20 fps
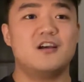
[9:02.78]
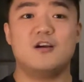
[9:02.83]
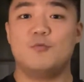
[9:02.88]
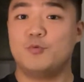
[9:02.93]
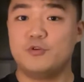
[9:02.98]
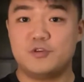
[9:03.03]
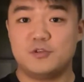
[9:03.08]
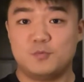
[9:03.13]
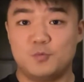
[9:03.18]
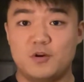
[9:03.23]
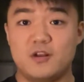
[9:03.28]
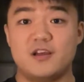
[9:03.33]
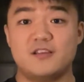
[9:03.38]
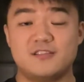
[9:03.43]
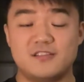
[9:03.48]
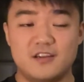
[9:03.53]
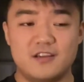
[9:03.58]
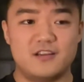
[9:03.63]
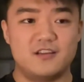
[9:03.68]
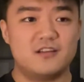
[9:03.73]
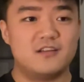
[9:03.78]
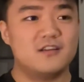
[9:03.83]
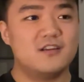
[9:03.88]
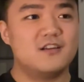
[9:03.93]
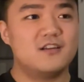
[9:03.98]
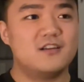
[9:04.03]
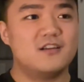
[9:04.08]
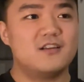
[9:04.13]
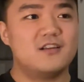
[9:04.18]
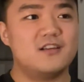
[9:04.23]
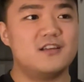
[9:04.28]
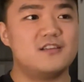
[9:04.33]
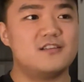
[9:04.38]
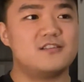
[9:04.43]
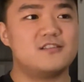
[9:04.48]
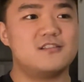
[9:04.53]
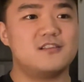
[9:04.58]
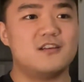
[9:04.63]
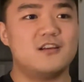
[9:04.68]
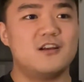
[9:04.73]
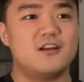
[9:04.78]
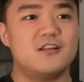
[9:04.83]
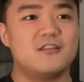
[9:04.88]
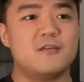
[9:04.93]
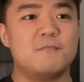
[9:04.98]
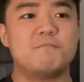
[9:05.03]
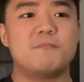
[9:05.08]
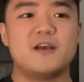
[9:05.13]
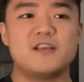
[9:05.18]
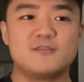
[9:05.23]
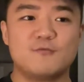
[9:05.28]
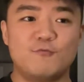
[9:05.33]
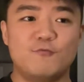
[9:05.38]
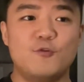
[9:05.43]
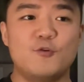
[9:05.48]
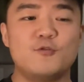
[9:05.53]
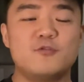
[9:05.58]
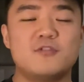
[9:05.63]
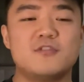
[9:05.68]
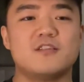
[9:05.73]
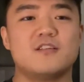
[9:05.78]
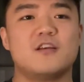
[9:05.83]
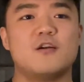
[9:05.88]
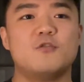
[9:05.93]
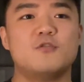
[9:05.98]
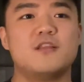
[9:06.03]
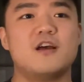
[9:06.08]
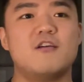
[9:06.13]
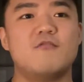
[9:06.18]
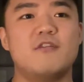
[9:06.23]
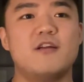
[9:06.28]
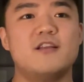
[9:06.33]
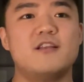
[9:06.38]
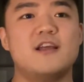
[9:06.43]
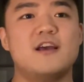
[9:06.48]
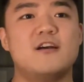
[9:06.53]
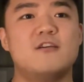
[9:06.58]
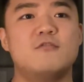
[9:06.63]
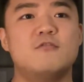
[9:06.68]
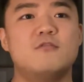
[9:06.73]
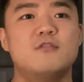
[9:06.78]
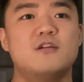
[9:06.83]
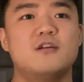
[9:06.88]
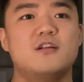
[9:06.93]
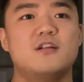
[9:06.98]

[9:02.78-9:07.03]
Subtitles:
which is what I studied, is the best route to go down right now.